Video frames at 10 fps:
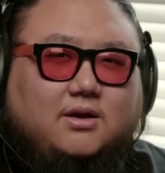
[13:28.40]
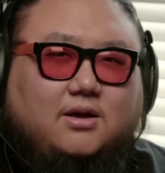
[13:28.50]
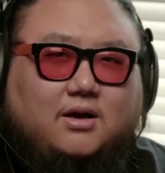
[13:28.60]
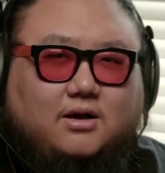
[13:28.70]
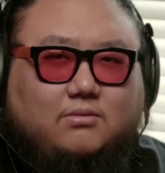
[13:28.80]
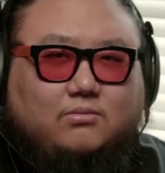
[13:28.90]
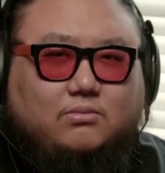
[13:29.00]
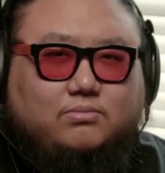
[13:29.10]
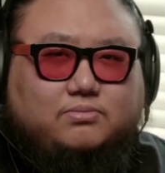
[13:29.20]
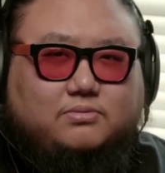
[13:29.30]
um,
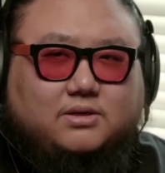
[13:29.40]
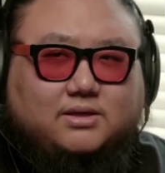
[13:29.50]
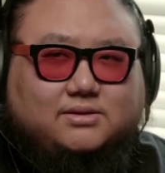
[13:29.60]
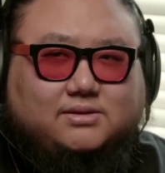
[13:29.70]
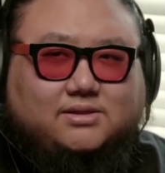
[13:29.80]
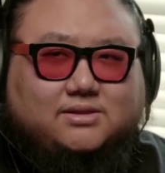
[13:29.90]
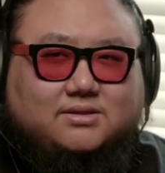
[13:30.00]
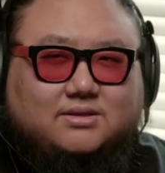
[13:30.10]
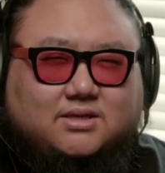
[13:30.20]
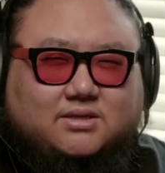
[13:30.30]
like this
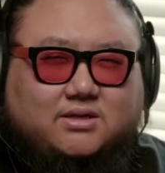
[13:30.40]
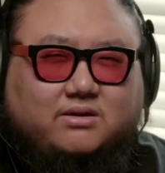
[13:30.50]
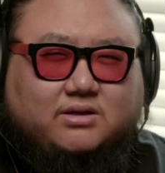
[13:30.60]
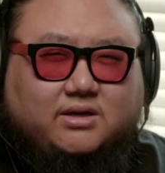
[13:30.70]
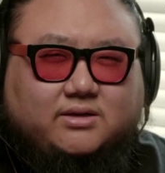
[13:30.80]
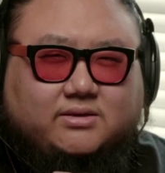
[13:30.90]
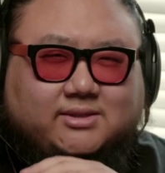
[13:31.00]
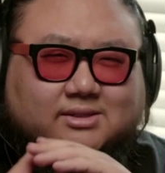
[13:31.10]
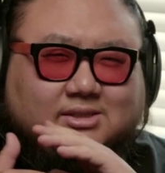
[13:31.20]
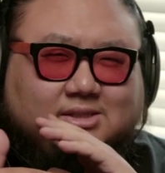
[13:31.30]
isn't necessarily
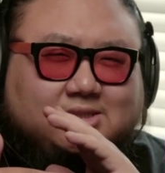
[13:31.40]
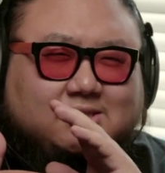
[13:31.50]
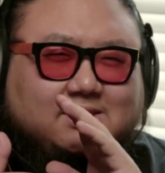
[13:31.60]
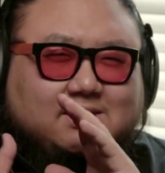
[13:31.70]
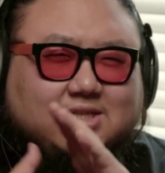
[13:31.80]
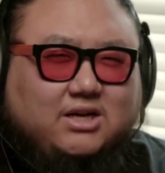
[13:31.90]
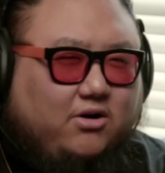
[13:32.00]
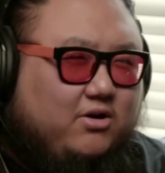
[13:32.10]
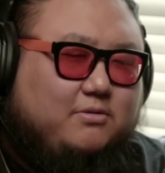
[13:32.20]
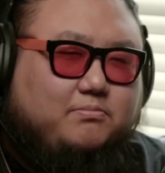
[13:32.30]

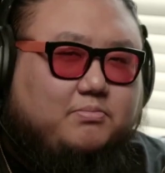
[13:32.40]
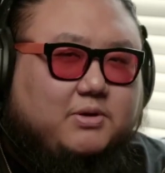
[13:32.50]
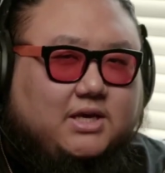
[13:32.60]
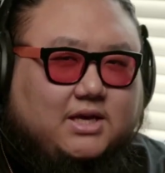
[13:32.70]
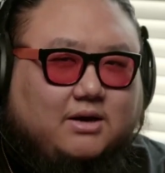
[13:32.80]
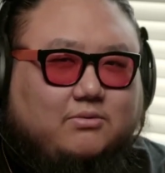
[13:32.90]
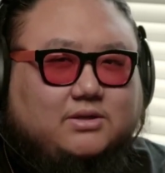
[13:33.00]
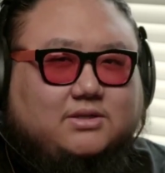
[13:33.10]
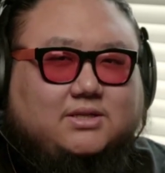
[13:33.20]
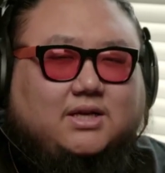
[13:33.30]
R&B. I
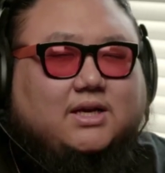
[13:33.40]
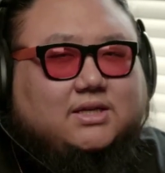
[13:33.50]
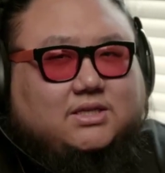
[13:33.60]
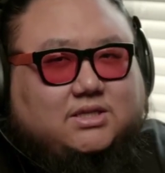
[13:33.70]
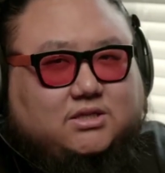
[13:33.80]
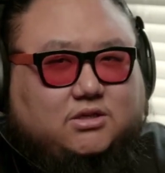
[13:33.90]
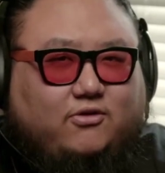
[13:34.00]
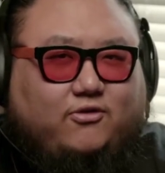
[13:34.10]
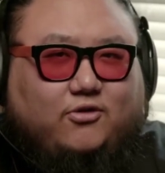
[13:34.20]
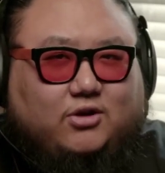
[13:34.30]
wouldn't say it's
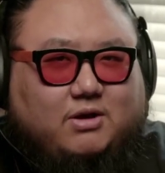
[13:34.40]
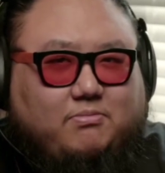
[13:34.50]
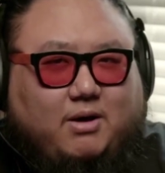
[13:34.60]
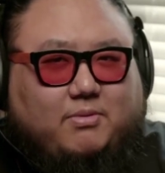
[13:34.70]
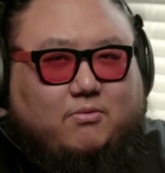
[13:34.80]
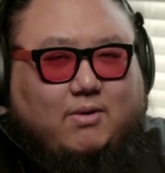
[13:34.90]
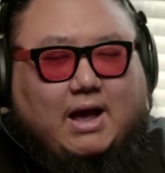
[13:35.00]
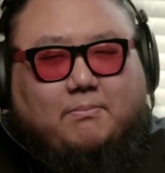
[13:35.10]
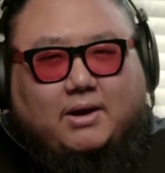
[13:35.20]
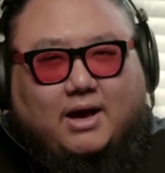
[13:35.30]
full hip hop and
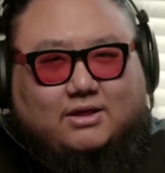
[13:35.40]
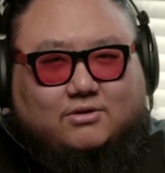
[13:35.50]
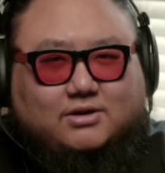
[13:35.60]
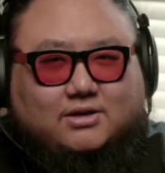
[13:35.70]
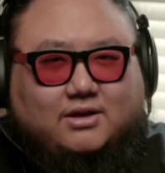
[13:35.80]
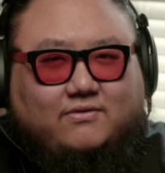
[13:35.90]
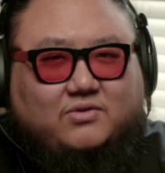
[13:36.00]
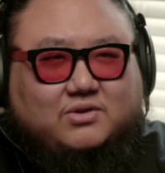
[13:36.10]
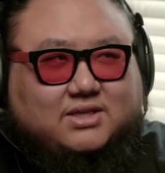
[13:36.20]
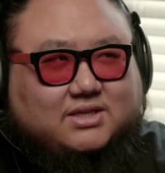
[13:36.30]
rap either. It
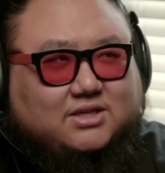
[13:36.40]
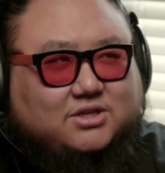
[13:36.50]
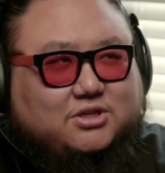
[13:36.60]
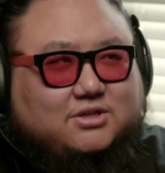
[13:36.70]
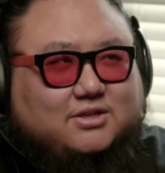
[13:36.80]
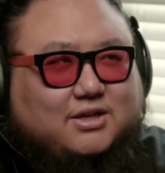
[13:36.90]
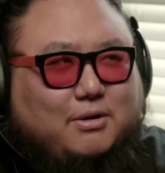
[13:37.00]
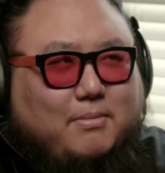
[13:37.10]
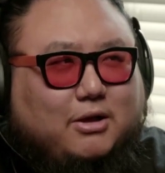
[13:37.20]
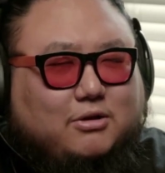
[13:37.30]
feels like such an
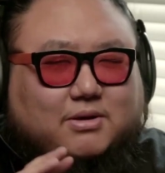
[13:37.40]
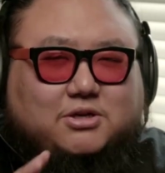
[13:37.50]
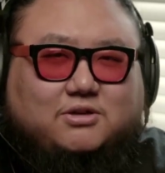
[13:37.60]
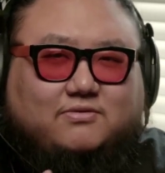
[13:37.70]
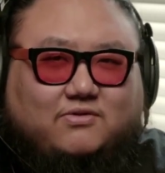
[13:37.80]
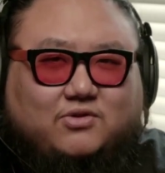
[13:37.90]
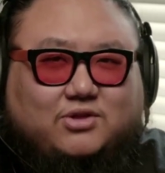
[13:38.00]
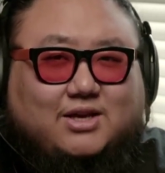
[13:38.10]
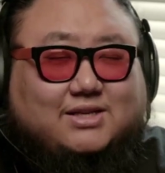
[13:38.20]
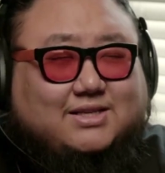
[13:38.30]
amalgamation of different
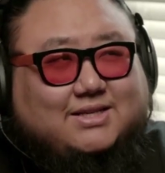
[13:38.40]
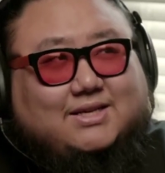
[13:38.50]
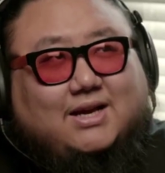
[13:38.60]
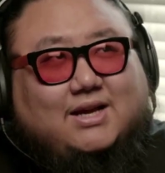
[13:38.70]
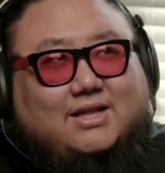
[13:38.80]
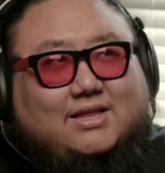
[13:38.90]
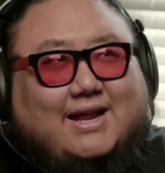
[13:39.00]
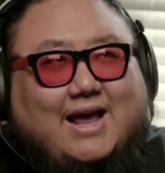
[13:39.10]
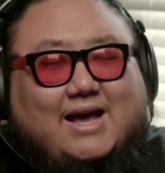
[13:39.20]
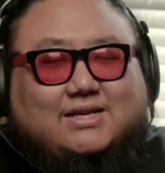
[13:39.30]
things, and that
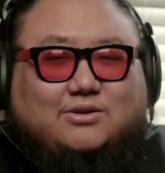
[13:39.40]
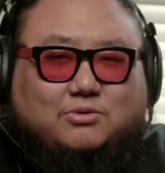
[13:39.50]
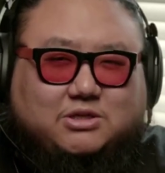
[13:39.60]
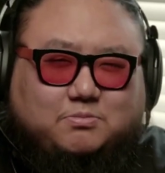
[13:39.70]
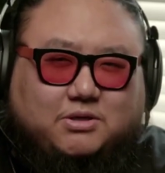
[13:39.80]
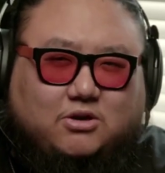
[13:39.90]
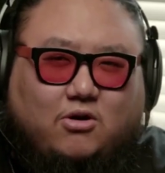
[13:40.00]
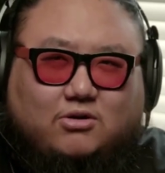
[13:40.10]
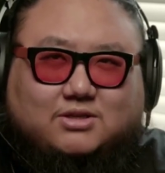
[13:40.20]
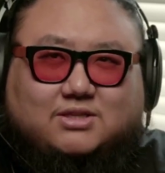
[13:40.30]
has always been
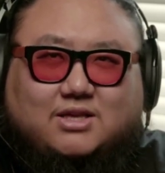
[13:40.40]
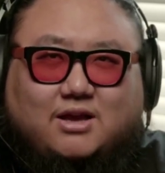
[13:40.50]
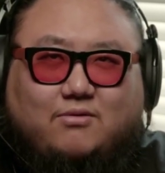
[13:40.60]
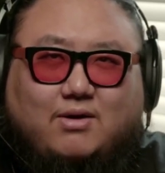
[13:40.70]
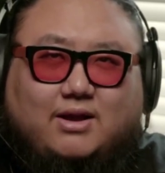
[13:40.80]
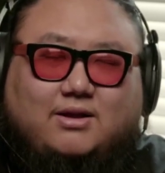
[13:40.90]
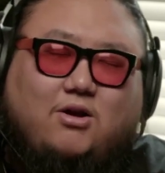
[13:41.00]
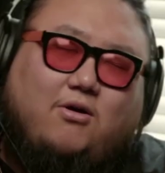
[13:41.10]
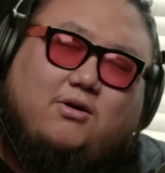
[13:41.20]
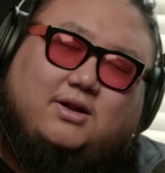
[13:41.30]
KARD's thing, right?
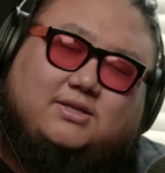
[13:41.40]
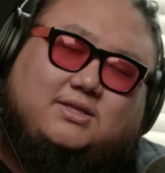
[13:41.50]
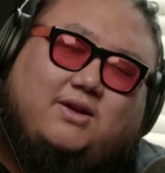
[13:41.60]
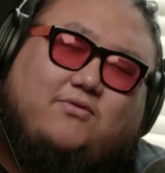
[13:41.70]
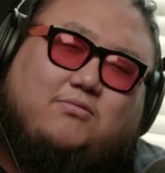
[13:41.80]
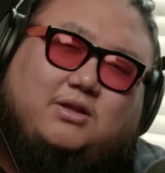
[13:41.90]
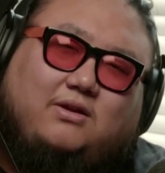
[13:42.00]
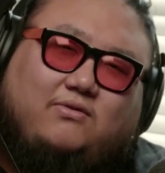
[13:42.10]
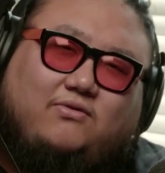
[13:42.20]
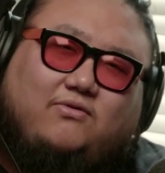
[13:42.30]
KARD has never
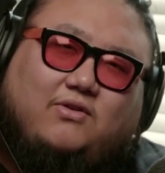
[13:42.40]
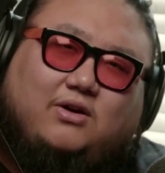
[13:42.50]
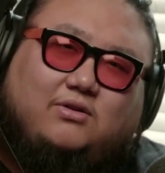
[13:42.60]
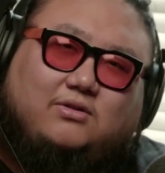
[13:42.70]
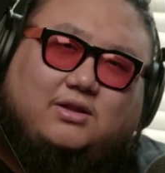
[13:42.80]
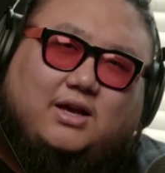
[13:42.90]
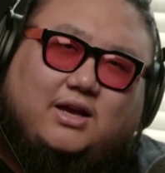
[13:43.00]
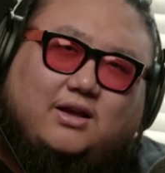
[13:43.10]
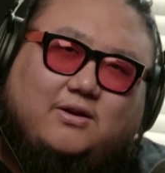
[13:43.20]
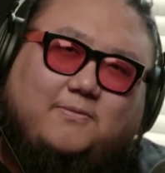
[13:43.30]
really felt like